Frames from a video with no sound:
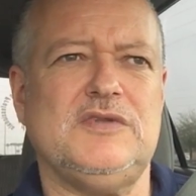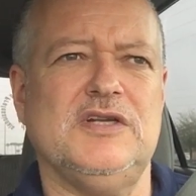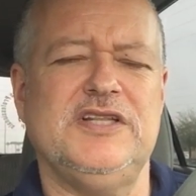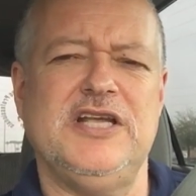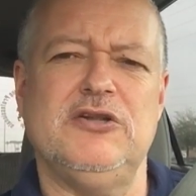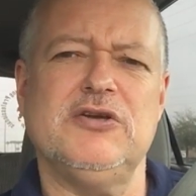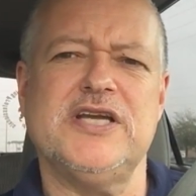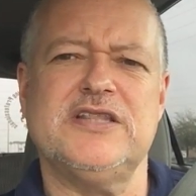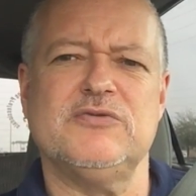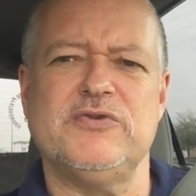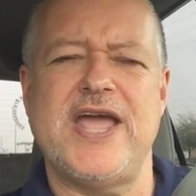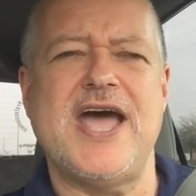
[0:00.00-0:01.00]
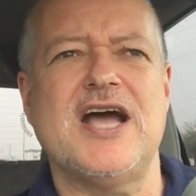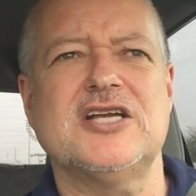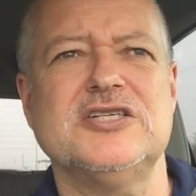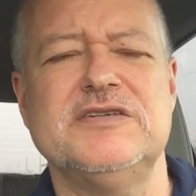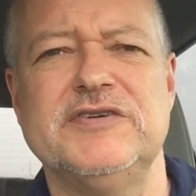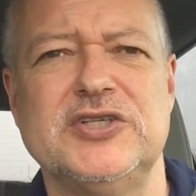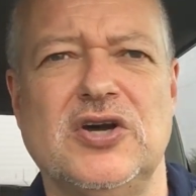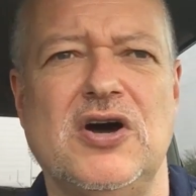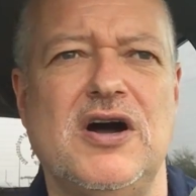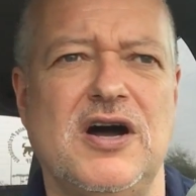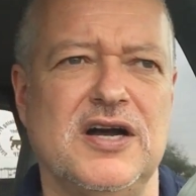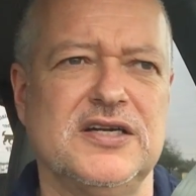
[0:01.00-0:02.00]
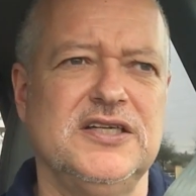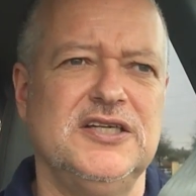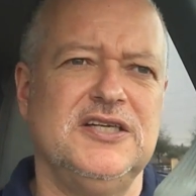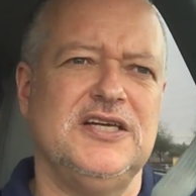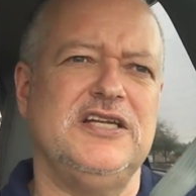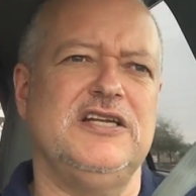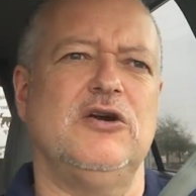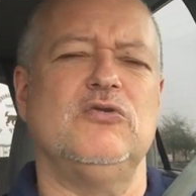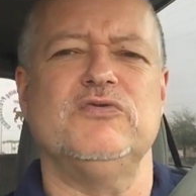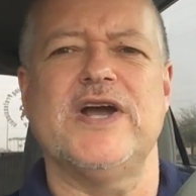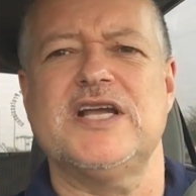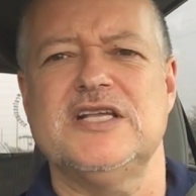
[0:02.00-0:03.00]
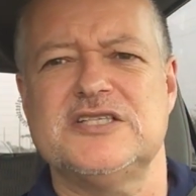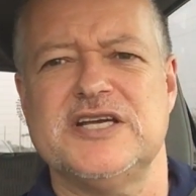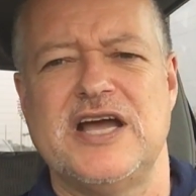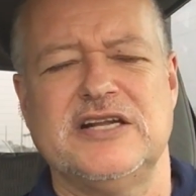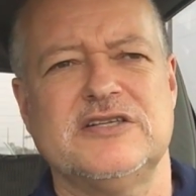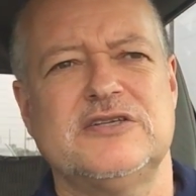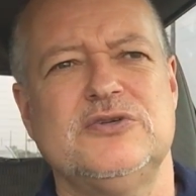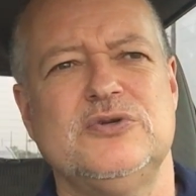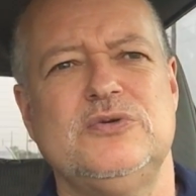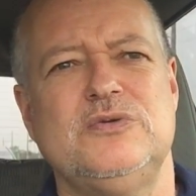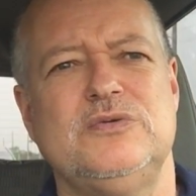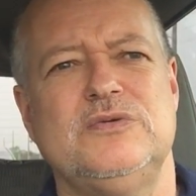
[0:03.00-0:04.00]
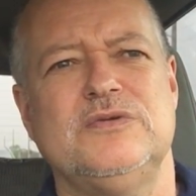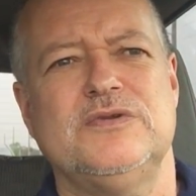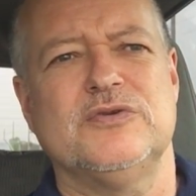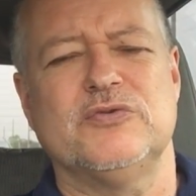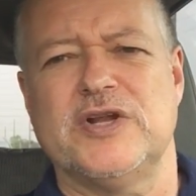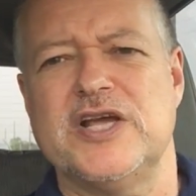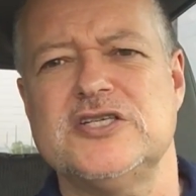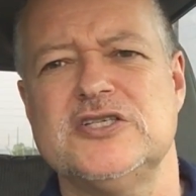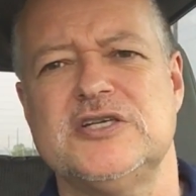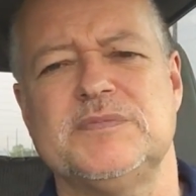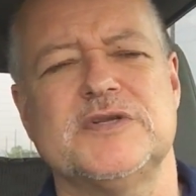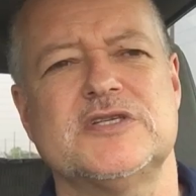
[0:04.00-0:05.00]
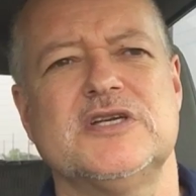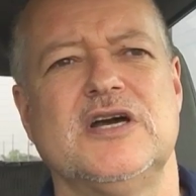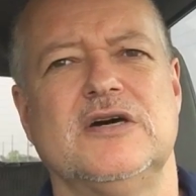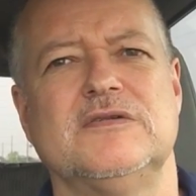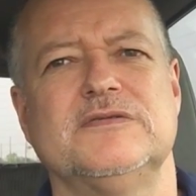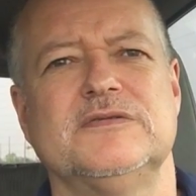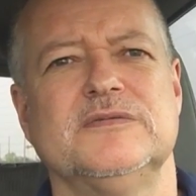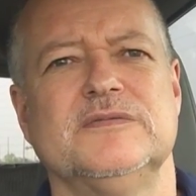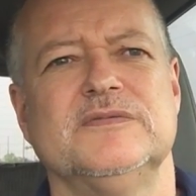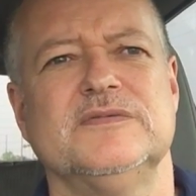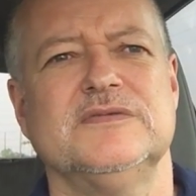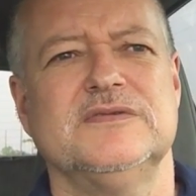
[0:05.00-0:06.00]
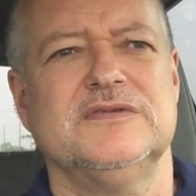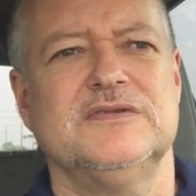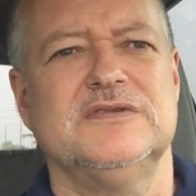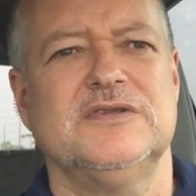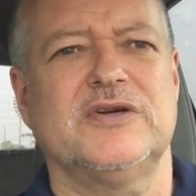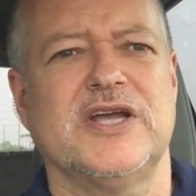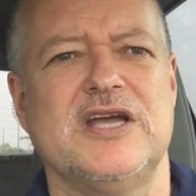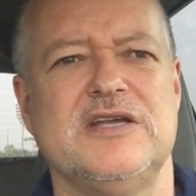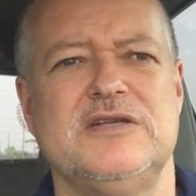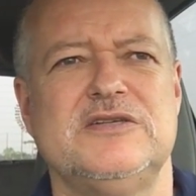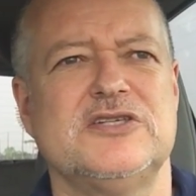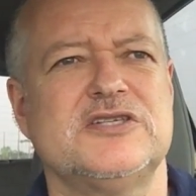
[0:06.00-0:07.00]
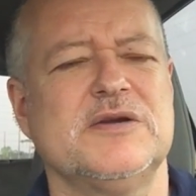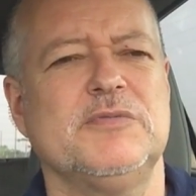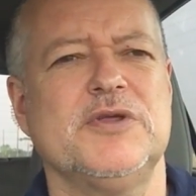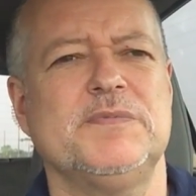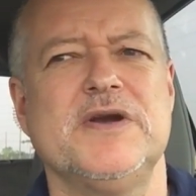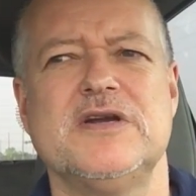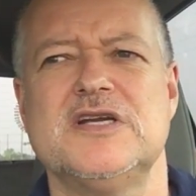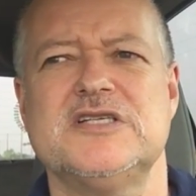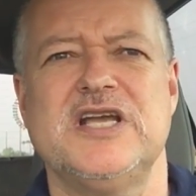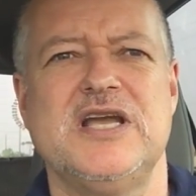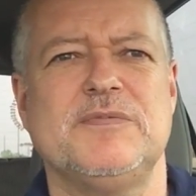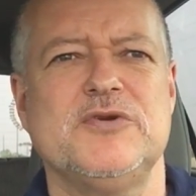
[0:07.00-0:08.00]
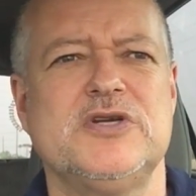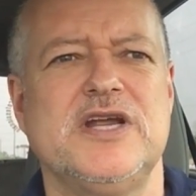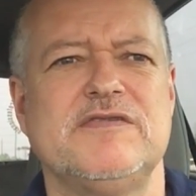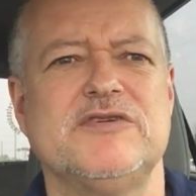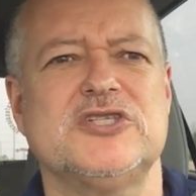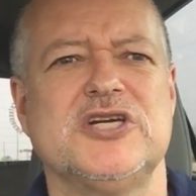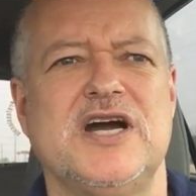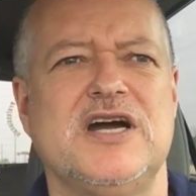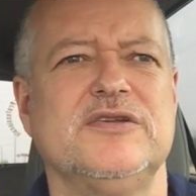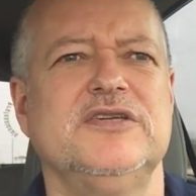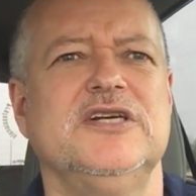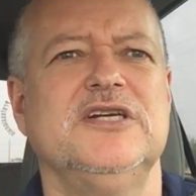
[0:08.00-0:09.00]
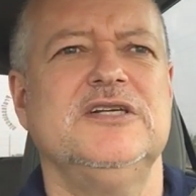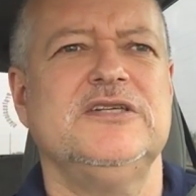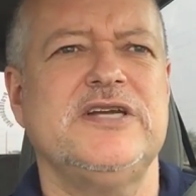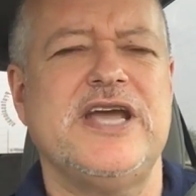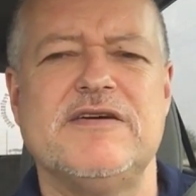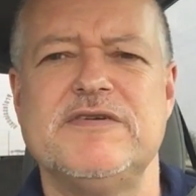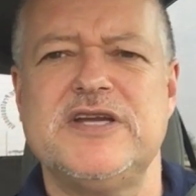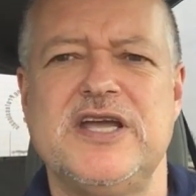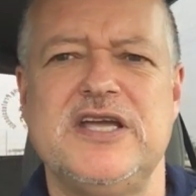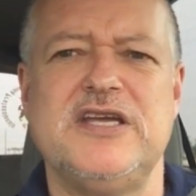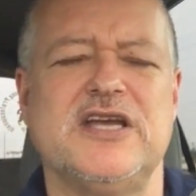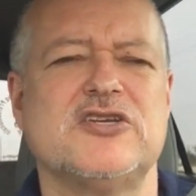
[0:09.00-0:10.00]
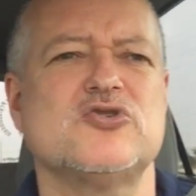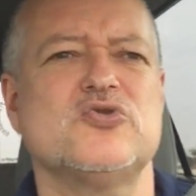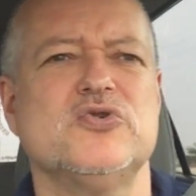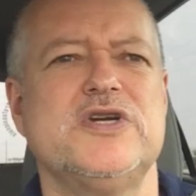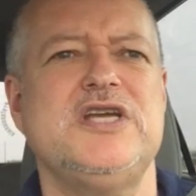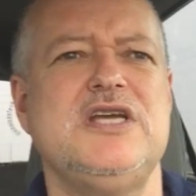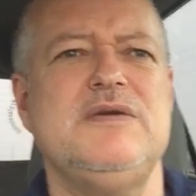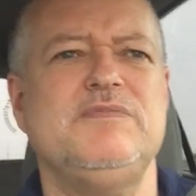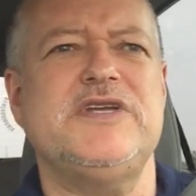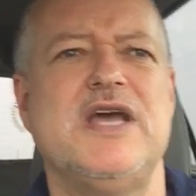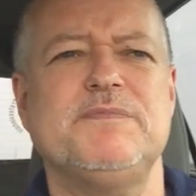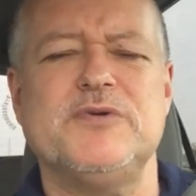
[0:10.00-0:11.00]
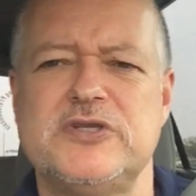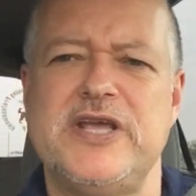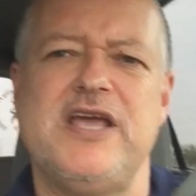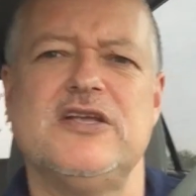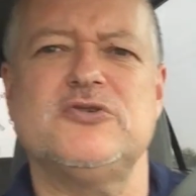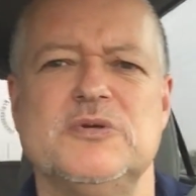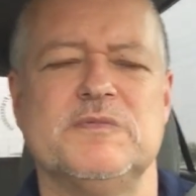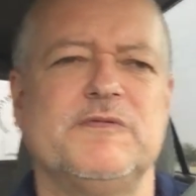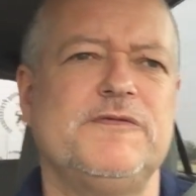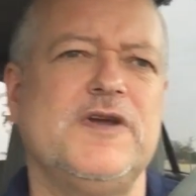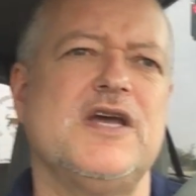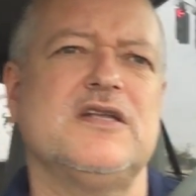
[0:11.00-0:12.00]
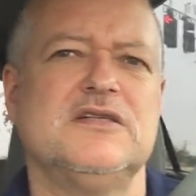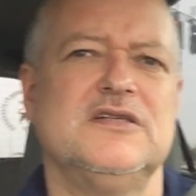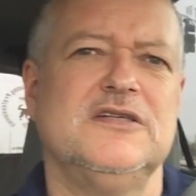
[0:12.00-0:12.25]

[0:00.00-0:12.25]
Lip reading: they look at the reaction of a dog and they don't reconcile it to the relationship itself. Okay, just think about the parenting example. You could have a child having a extreme temper tantrum fit,